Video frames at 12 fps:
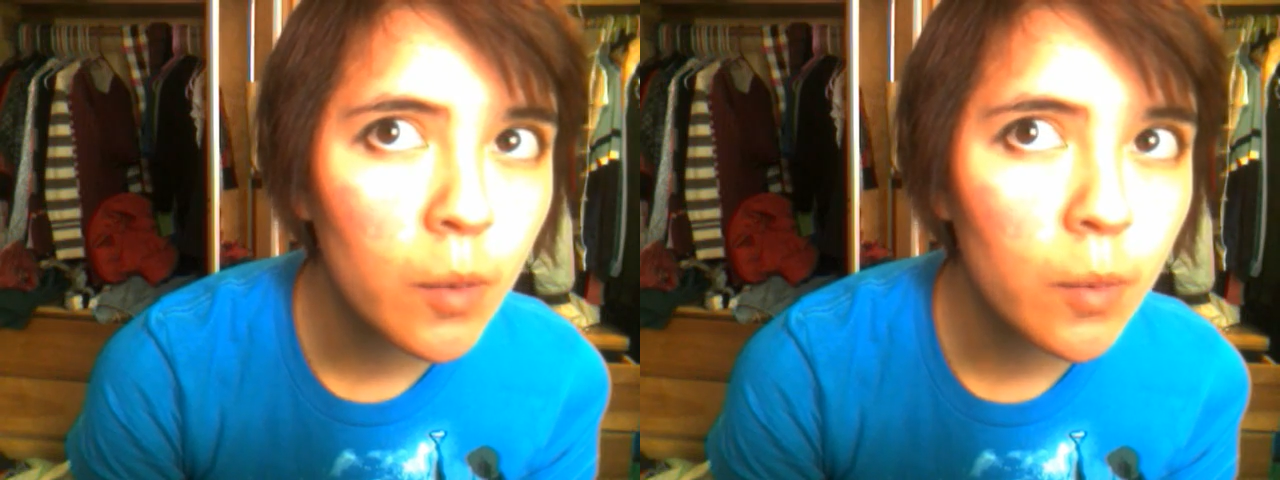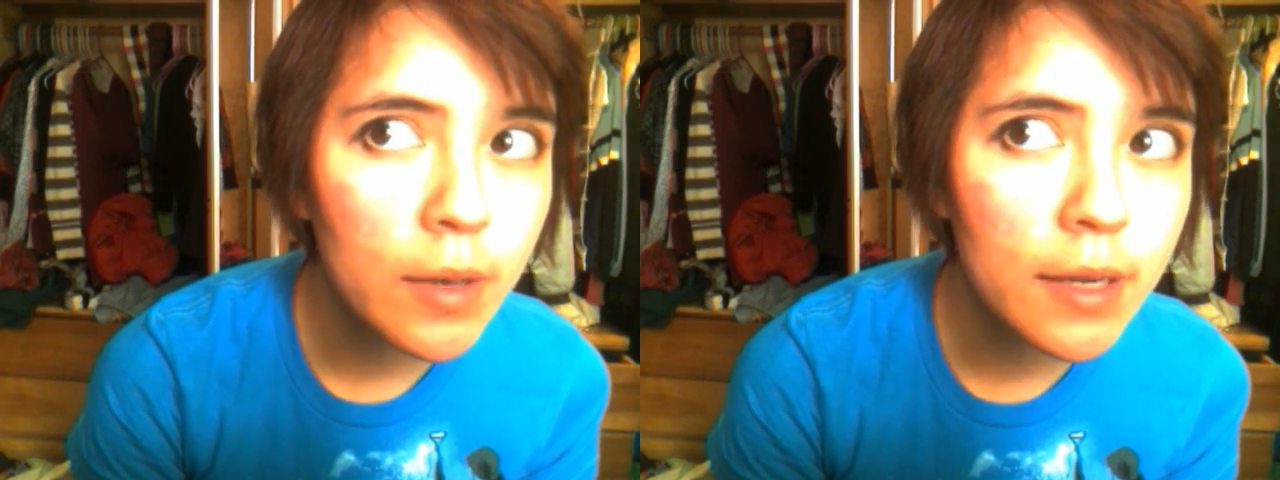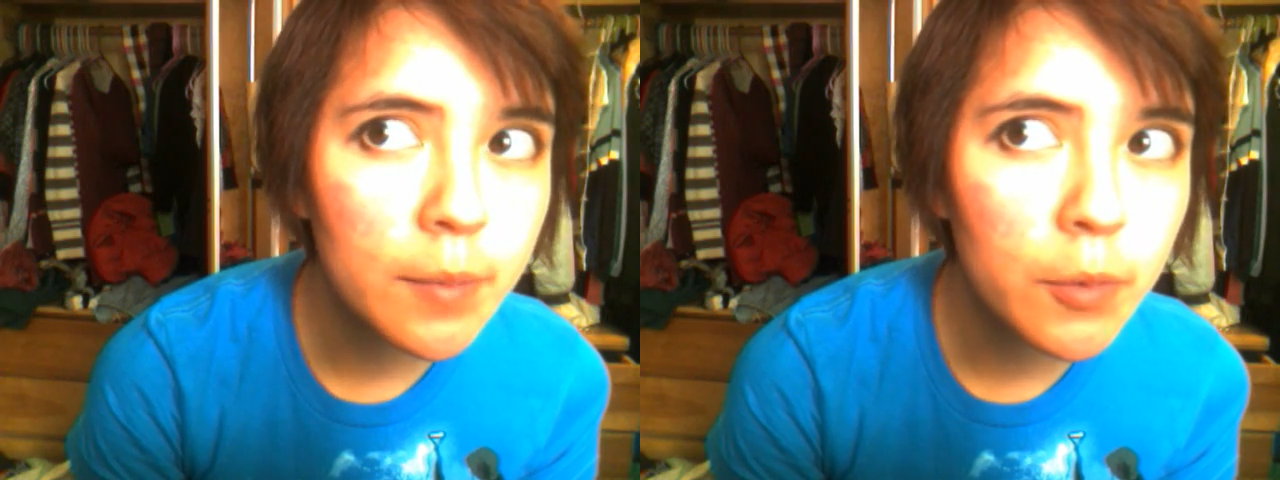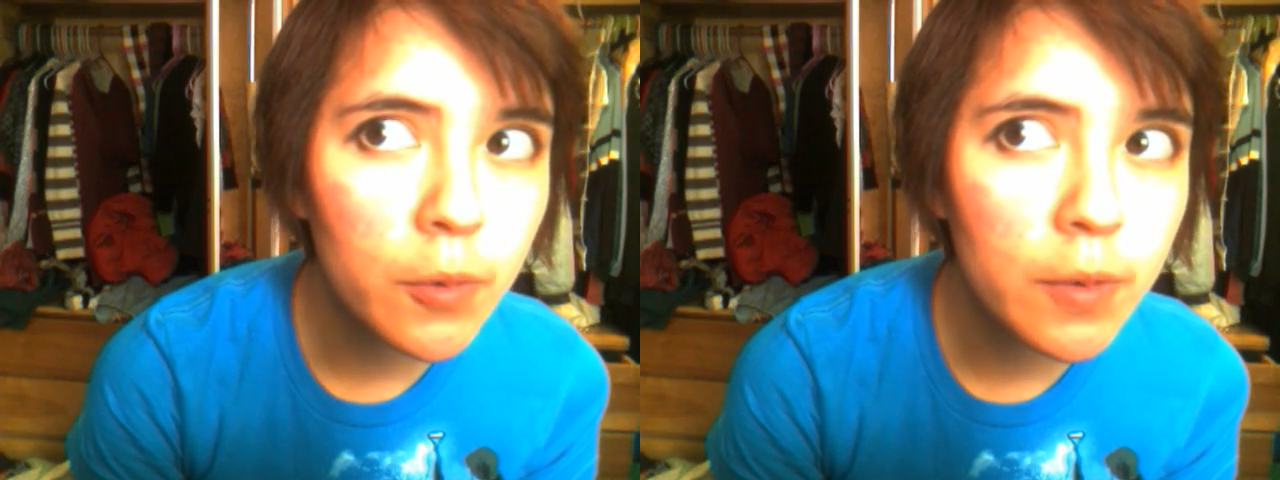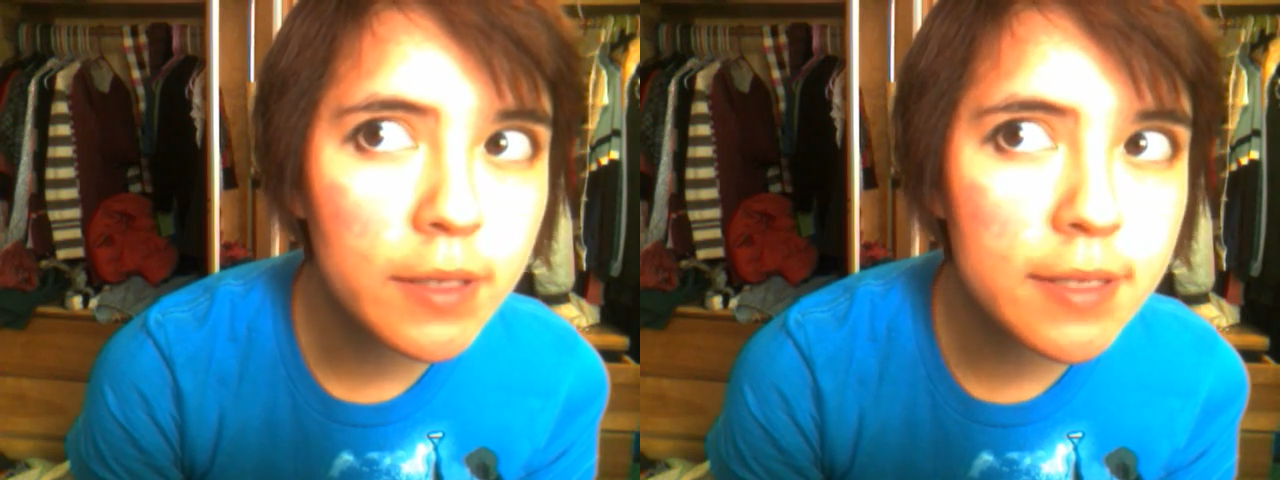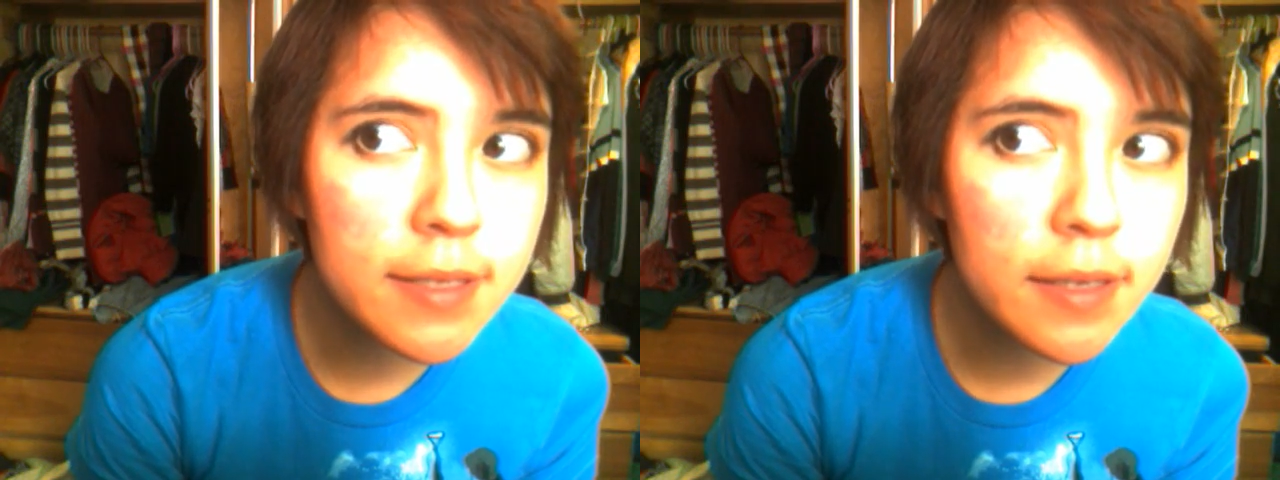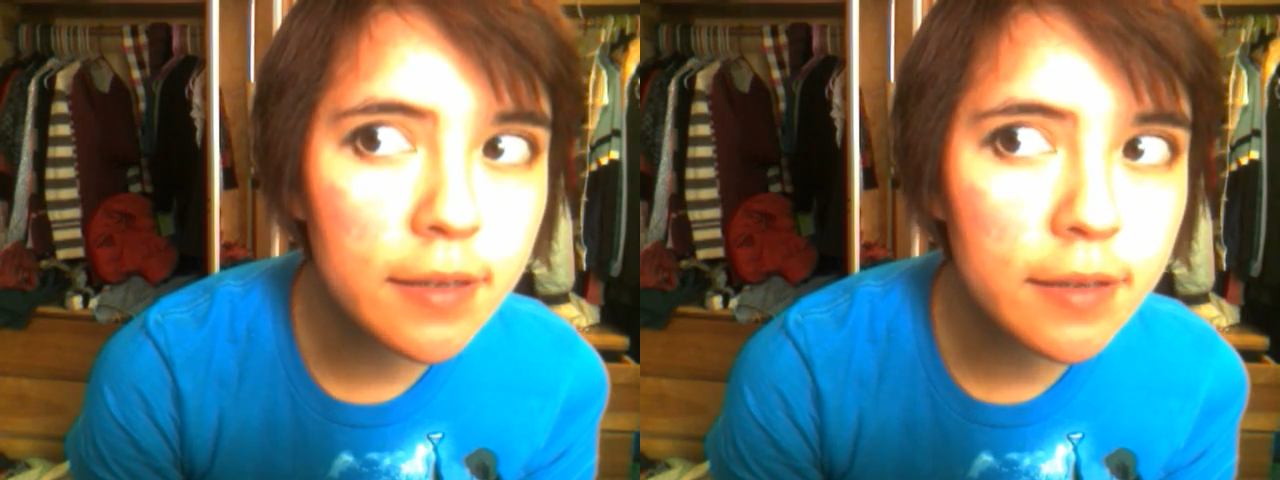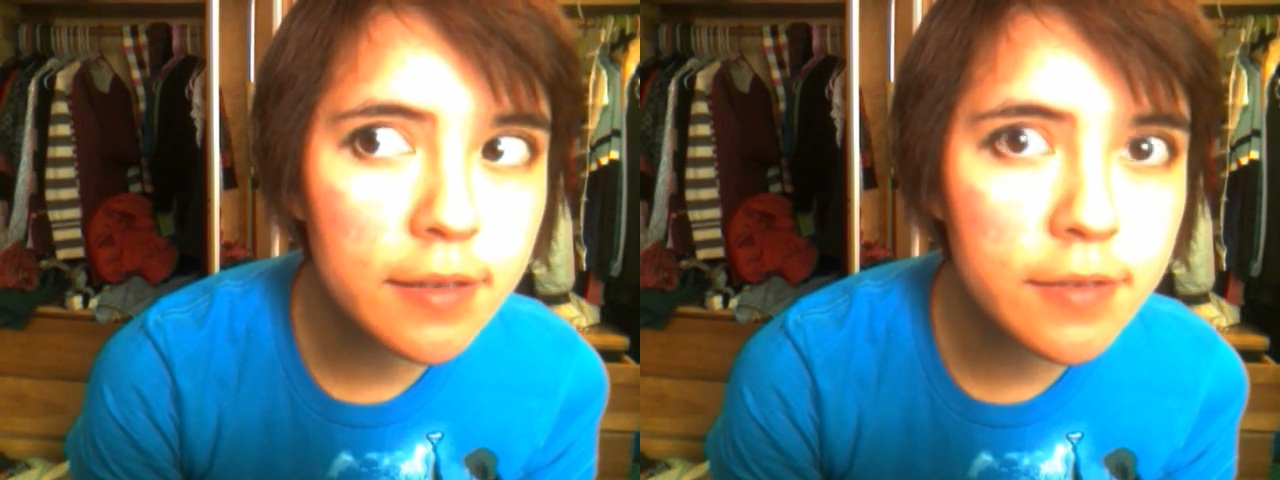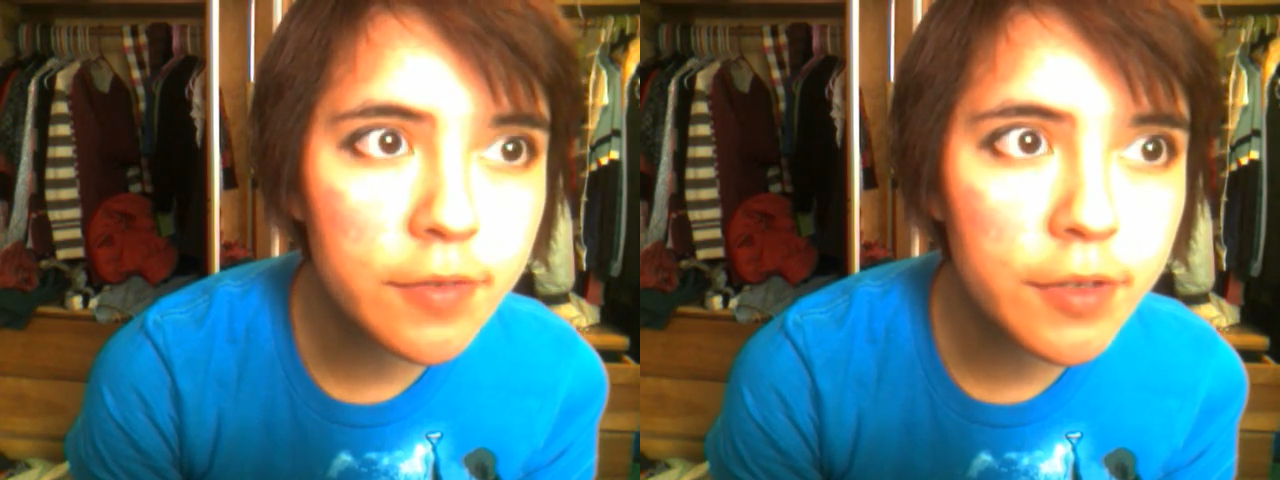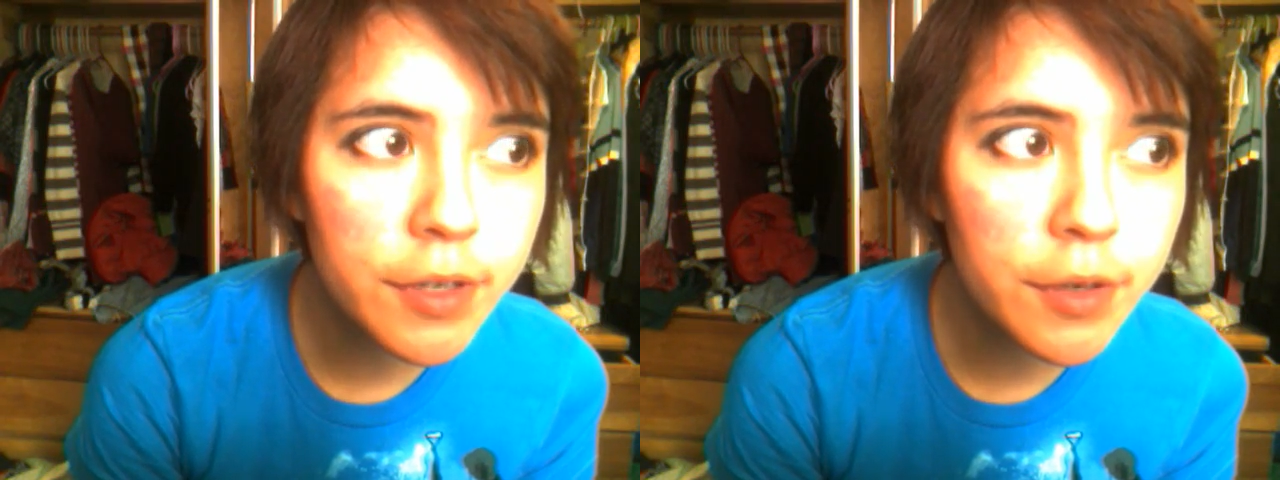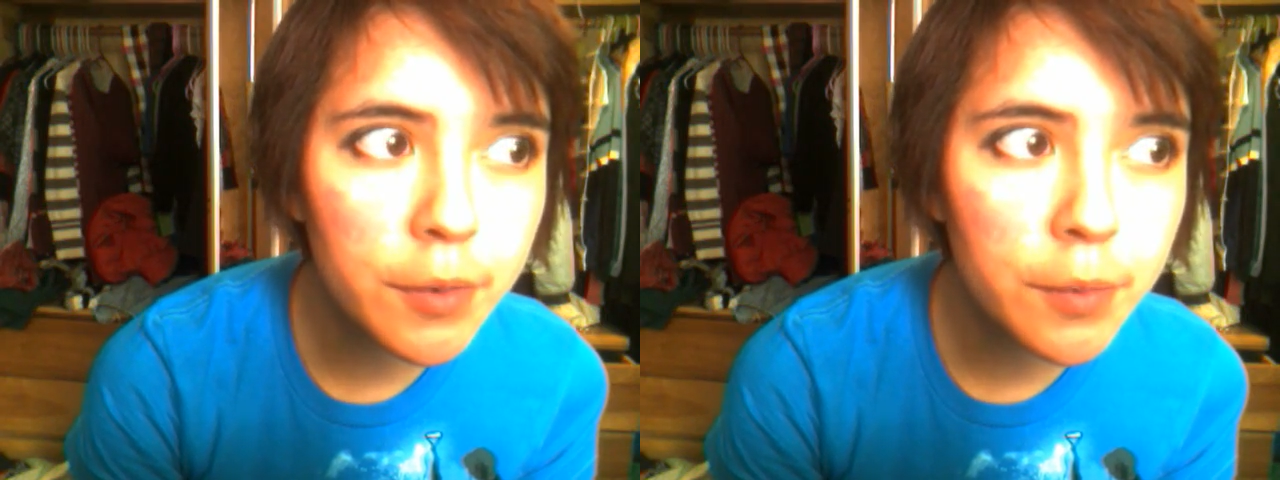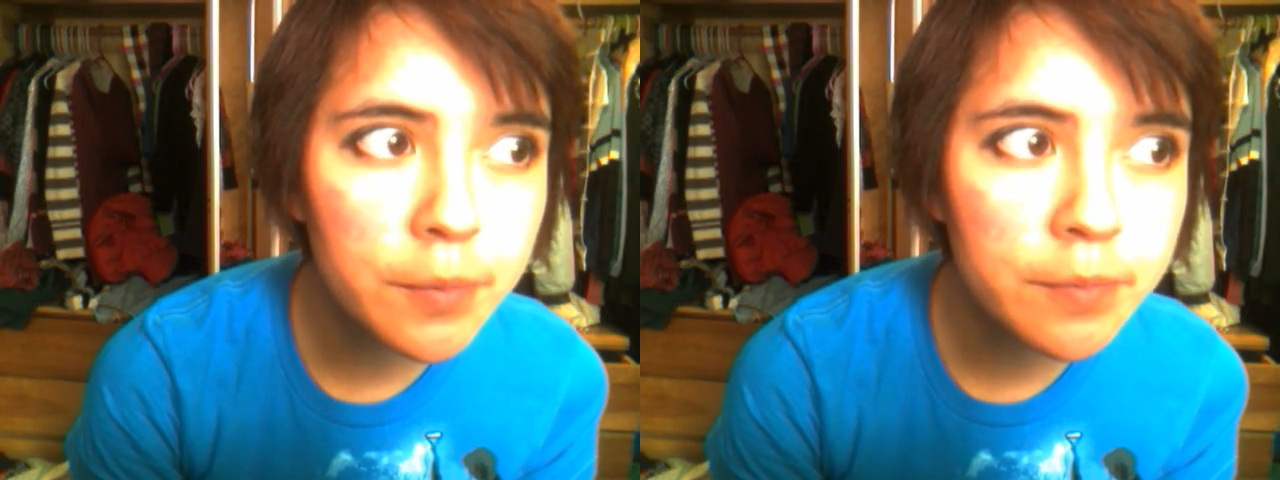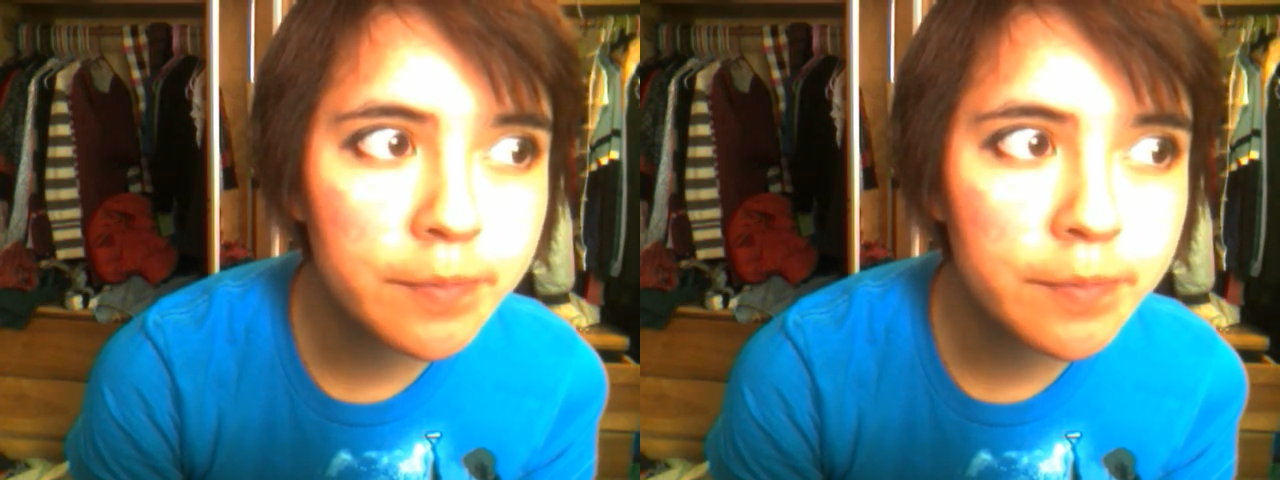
what I'm going to say in this video.